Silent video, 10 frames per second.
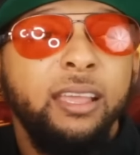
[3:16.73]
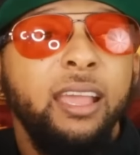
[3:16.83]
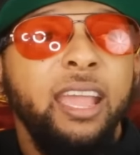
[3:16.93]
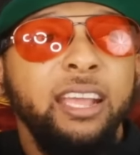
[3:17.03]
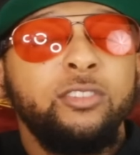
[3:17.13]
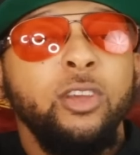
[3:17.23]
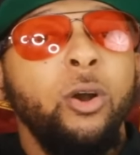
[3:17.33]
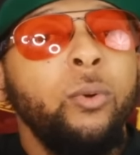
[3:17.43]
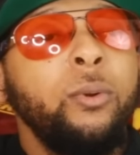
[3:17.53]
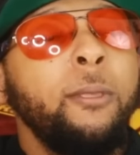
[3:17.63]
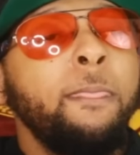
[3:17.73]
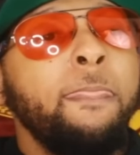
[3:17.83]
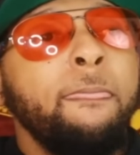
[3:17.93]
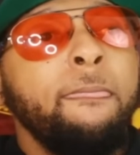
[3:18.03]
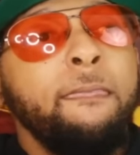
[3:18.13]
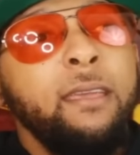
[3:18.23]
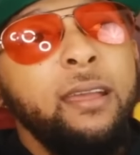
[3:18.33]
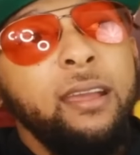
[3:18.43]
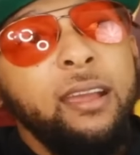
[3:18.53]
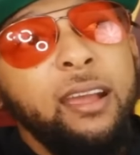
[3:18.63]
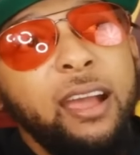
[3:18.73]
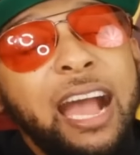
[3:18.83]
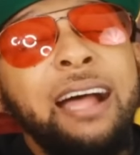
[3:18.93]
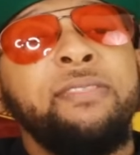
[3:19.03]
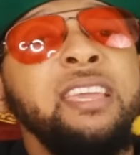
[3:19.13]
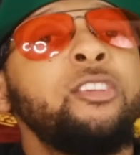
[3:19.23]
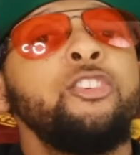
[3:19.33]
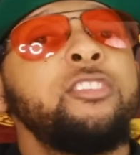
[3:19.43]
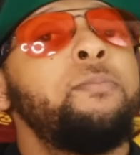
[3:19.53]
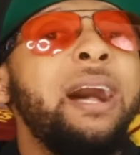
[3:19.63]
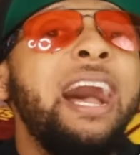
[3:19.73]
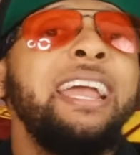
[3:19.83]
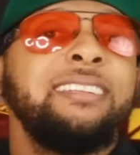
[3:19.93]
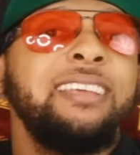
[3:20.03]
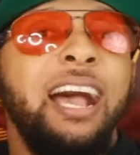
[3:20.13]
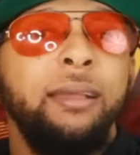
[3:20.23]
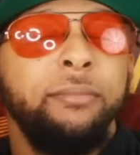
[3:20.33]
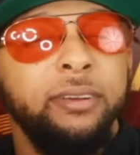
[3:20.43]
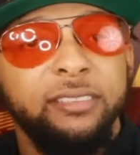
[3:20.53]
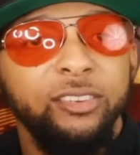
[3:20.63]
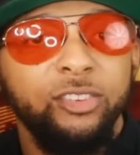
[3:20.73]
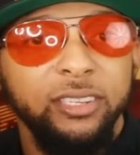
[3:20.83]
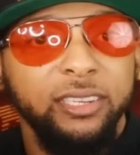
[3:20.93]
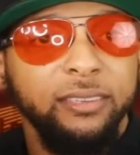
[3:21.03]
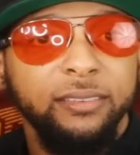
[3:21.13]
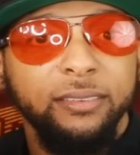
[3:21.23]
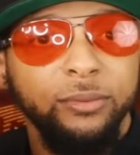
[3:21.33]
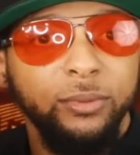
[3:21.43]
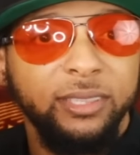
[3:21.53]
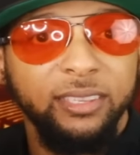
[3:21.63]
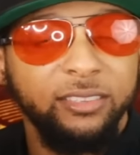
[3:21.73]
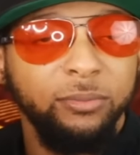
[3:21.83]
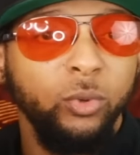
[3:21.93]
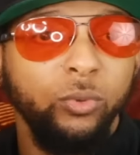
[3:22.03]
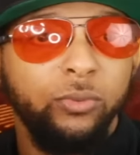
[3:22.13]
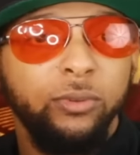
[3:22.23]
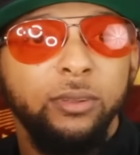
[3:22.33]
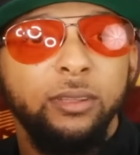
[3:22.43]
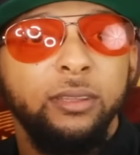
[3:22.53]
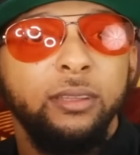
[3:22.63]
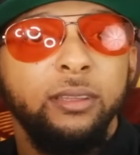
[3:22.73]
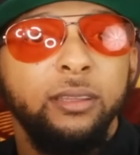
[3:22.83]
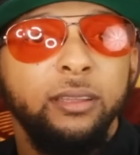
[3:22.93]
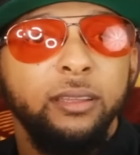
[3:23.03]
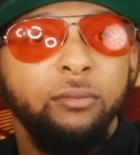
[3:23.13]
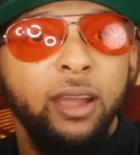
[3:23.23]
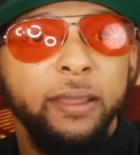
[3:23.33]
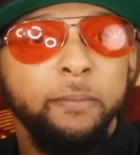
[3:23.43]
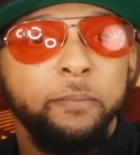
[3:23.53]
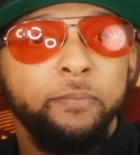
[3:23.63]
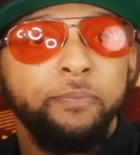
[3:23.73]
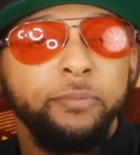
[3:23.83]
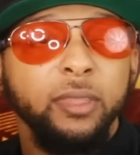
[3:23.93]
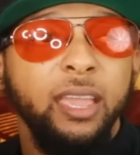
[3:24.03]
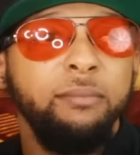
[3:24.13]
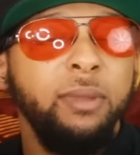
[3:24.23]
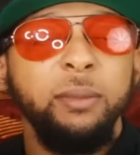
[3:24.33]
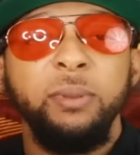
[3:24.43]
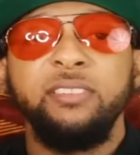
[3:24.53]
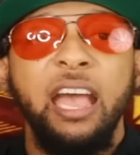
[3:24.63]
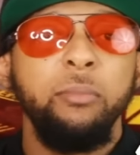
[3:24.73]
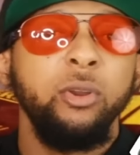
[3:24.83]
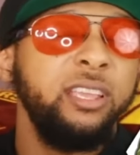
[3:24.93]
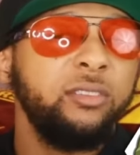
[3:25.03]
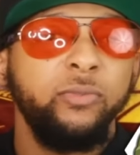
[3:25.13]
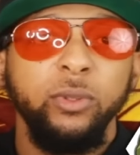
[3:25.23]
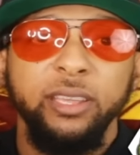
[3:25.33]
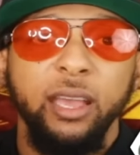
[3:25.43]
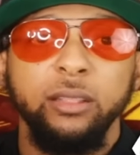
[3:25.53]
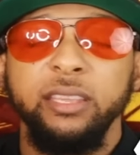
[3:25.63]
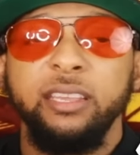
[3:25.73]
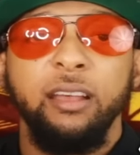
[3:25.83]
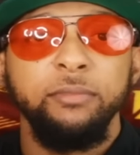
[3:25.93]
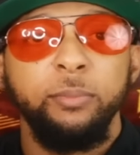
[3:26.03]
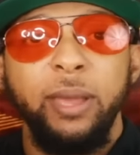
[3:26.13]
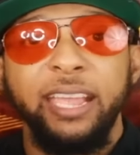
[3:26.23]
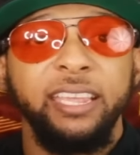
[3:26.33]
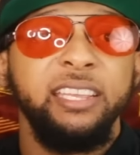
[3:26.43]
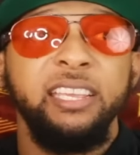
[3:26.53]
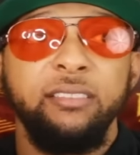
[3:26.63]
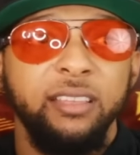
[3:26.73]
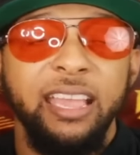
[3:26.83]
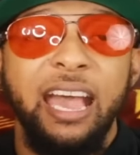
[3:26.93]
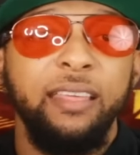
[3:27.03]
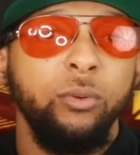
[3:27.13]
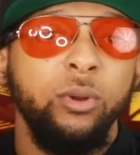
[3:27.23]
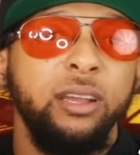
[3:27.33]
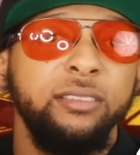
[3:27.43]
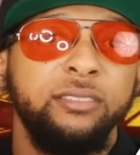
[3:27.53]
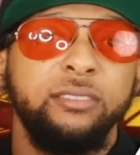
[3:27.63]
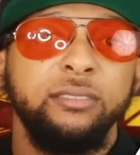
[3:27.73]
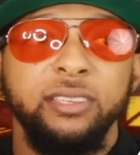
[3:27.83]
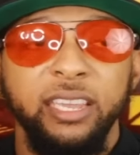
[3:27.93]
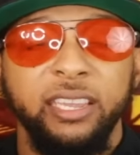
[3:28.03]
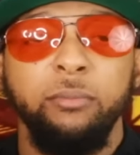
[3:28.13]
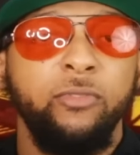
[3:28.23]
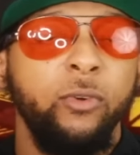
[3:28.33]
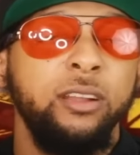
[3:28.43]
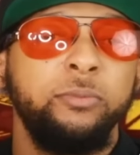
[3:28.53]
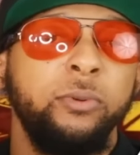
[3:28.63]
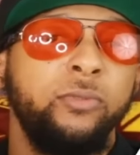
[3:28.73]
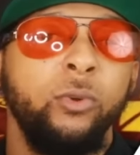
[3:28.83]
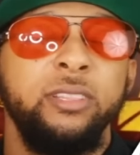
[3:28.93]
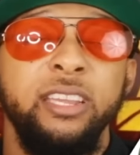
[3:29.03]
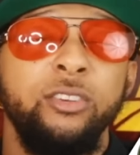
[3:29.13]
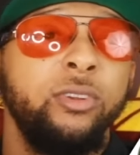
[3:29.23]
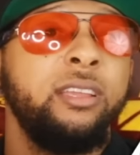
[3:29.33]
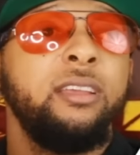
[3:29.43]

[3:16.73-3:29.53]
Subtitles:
And so I think you're just buying time, essentially, with this move, right? And maybe Seibert gets fully healthy, comes back, and he's the guy that was kicking for us before the injury.